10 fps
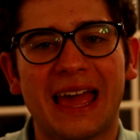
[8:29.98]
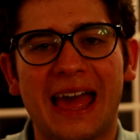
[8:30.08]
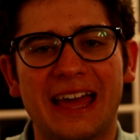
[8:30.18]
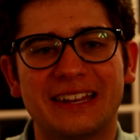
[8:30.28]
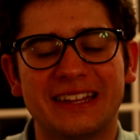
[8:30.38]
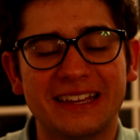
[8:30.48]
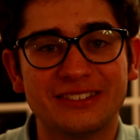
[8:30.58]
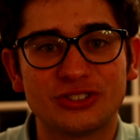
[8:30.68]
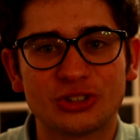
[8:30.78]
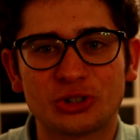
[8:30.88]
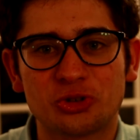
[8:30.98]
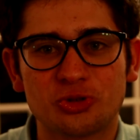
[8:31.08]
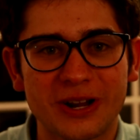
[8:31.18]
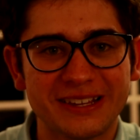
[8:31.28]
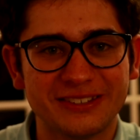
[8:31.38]
And it's just
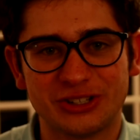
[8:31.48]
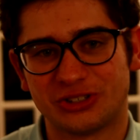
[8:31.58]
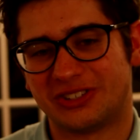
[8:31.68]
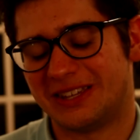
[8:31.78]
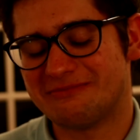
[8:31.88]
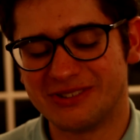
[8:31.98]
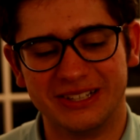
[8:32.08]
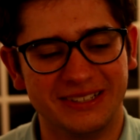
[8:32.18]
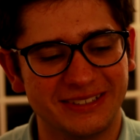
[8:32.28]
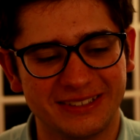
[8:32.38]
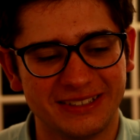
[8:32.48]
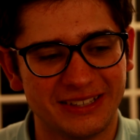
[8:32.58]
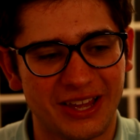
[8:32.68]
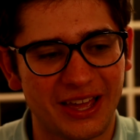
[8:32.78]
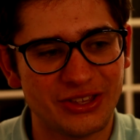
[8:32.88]
crazy good stimulus.
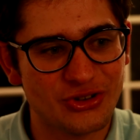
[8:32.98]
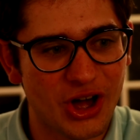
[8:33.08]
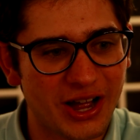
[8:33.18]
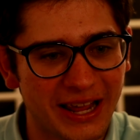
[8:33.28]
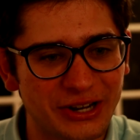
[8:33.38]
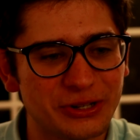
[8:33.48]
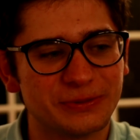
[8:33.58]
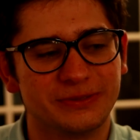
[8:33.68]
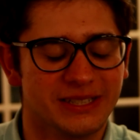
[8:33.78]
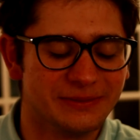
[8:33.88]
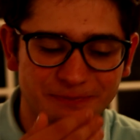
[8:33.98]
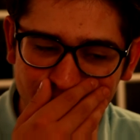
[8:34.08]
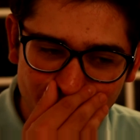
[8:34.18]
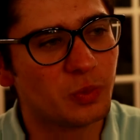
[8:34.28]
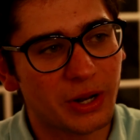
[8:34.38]
Yeah, you can't get enough of it.
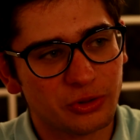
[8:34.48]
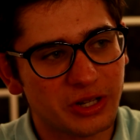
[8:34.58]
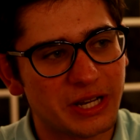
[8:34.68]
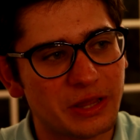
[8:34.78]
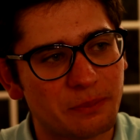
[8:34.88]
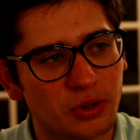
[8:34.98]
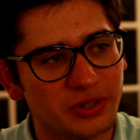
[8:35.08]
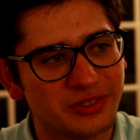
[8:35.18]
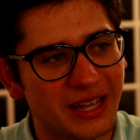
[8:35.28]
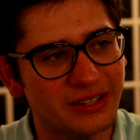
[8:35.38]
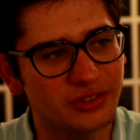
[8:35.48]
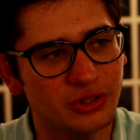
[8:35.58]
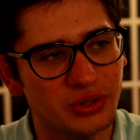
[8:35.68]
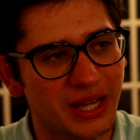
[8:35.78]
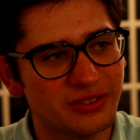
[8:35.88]
When I was looking at the price tags
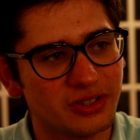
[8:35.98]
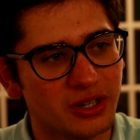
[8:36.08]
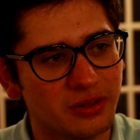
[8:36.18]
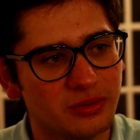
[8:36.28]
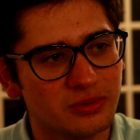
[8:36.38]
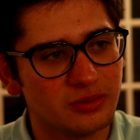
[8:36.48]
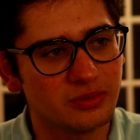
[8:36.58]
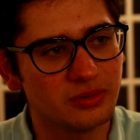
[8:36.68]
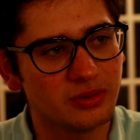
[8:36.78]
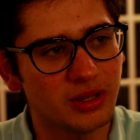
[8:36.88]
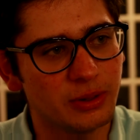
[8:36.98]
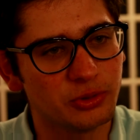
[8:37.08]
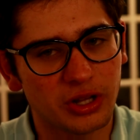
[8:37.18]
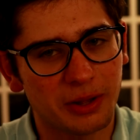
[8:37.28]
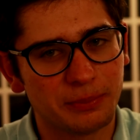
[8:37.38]
2 days ago, it
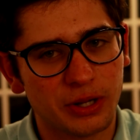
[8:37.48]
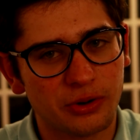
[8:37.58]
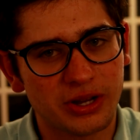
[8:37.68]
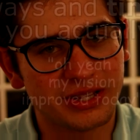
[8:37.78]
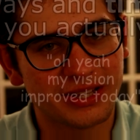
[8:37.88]
was a lot blurrier